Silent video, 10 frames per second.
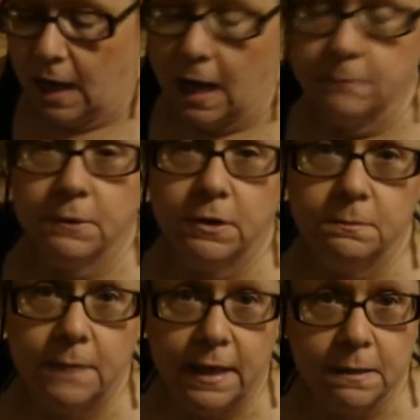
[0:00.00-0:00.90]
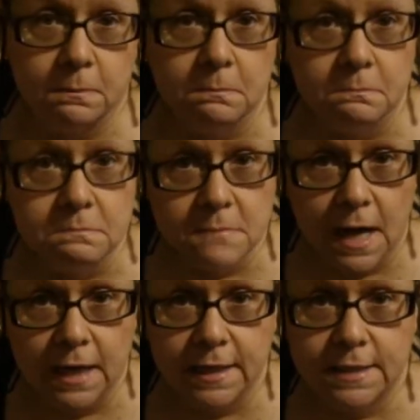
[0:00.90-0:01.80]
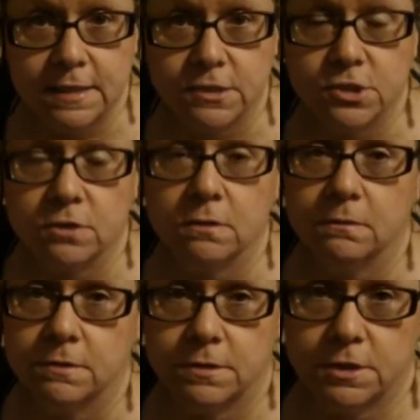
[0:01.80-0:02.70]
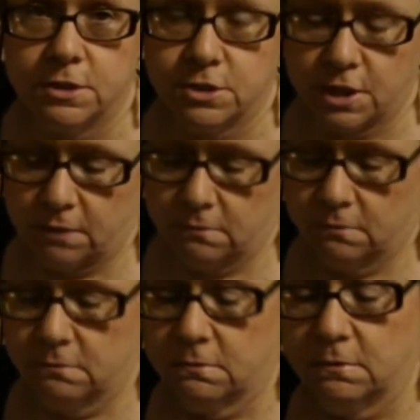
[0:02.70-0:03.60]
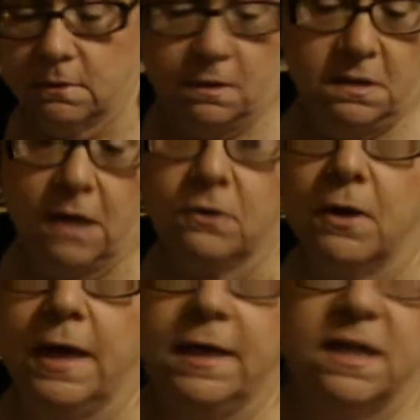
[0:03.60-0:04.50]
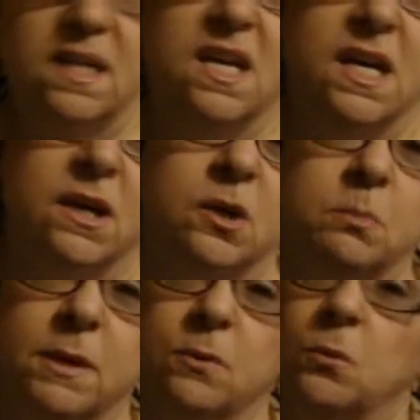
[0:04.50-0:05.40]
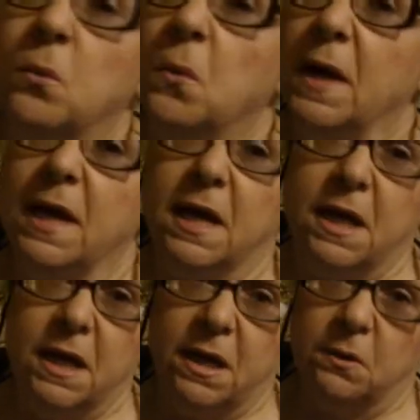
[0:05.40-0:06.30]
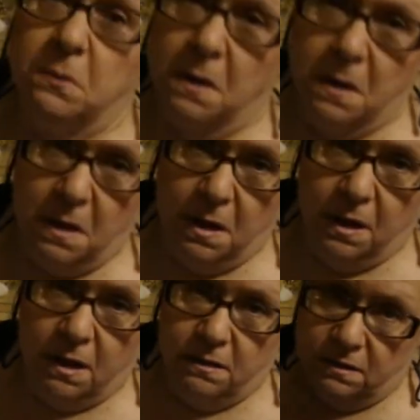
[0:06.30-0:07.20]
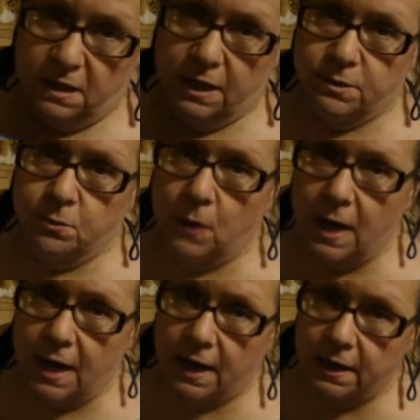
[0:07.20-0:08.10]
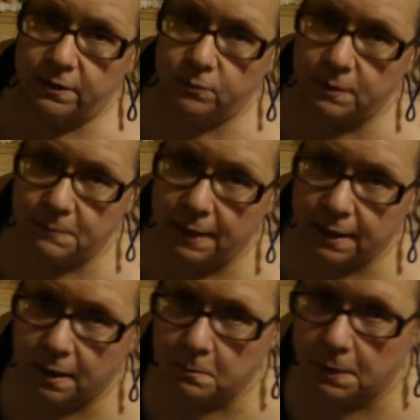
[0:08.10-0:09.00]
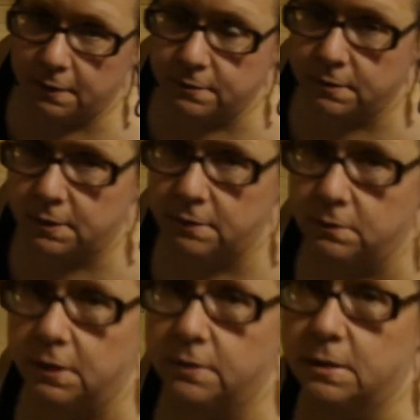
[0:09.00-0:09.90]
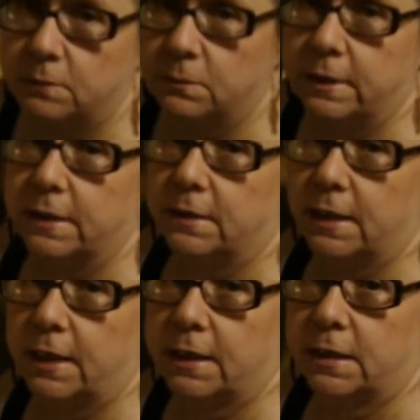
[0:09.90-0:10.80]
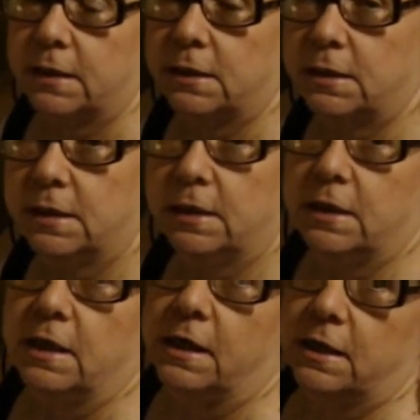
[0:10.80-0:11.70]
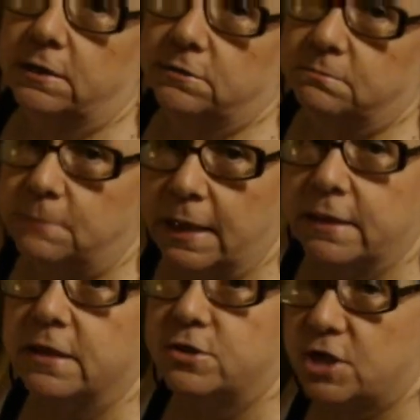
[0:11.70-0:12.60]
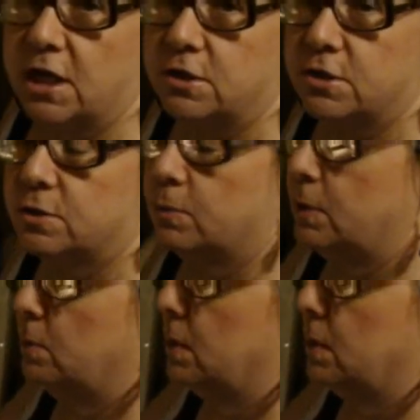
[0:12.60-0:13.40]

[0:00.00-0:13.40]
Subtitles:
I'm going to make my initial stitching. Now granted, it could be way wrong. That's why we make a muslin, because then we can take it and make the changes we